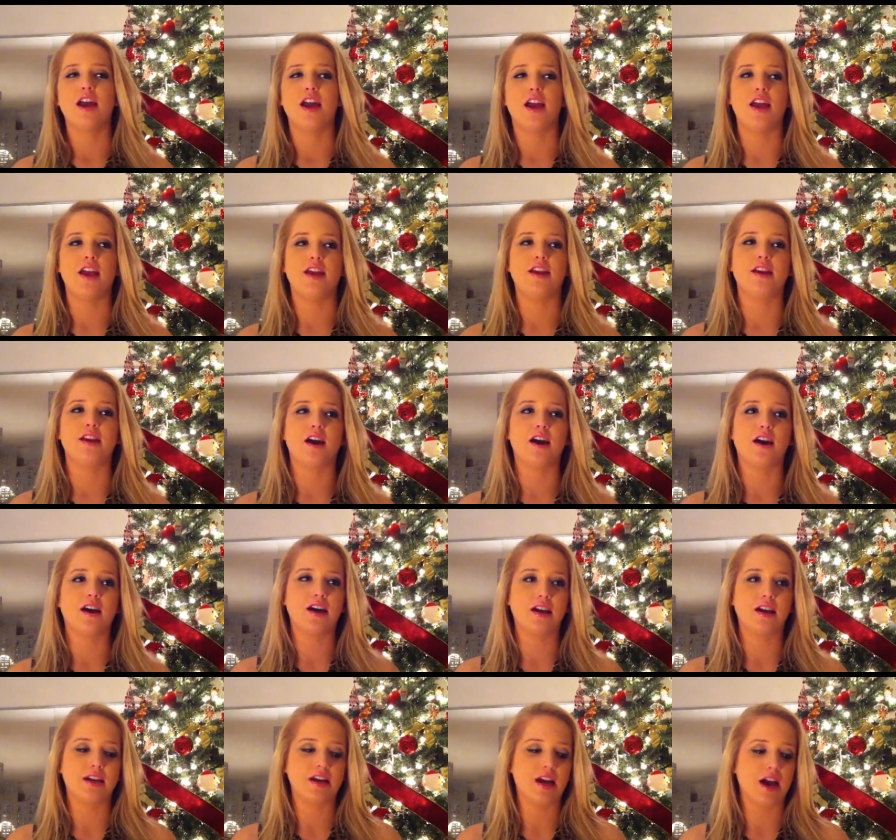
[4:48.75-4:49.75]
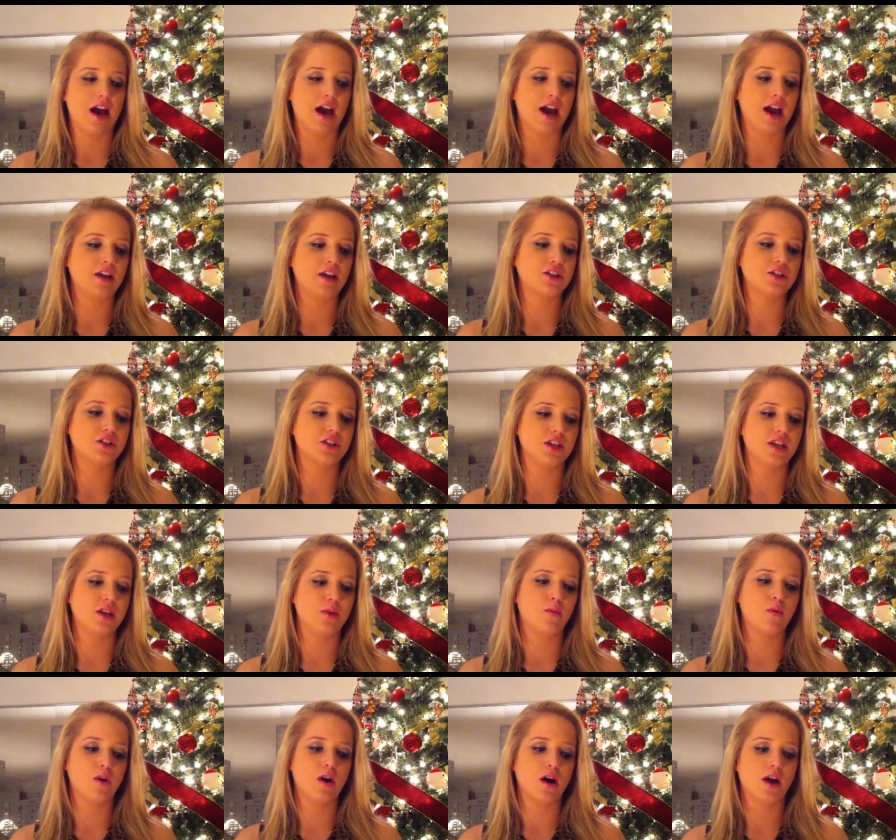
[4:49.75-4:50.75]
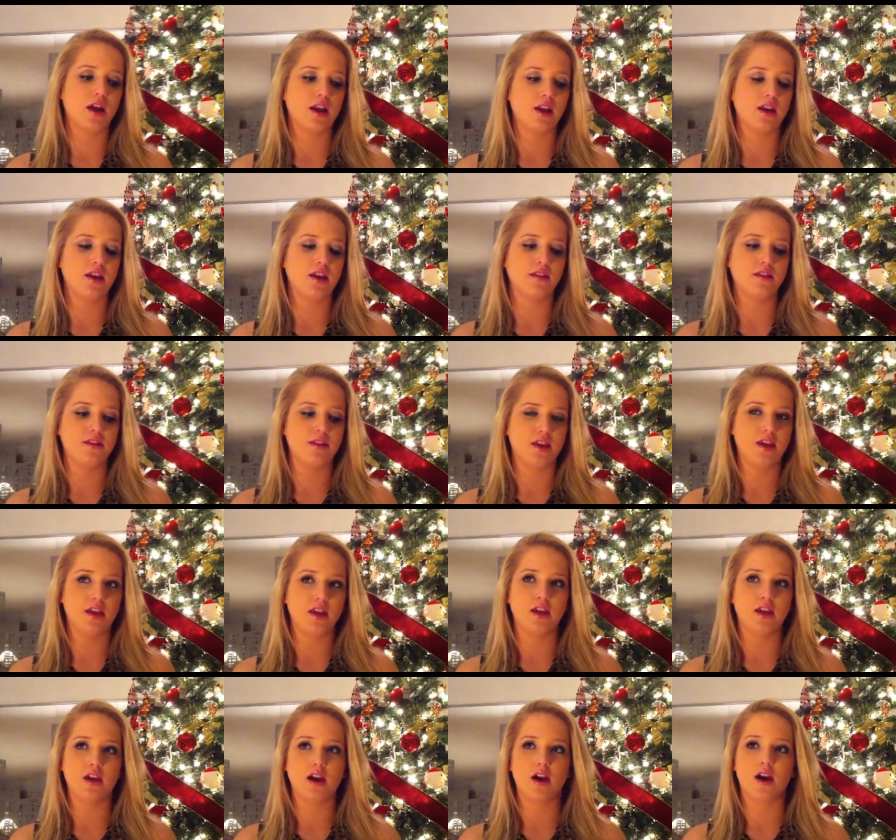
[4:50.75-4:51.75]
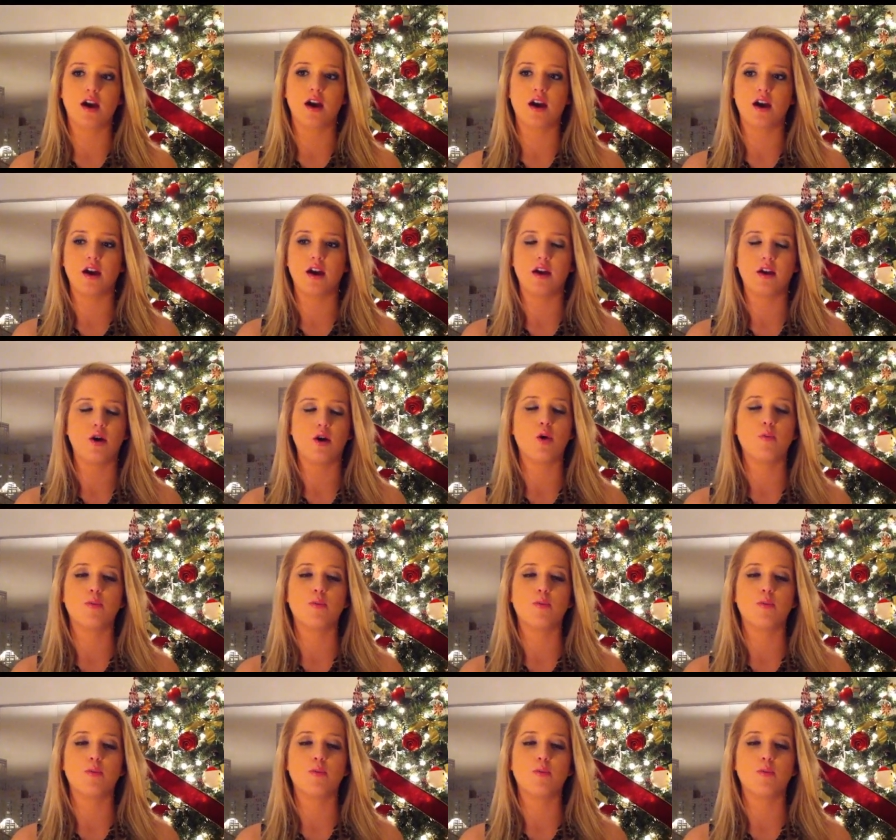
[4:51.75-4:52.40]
And uh, I actually won the uh,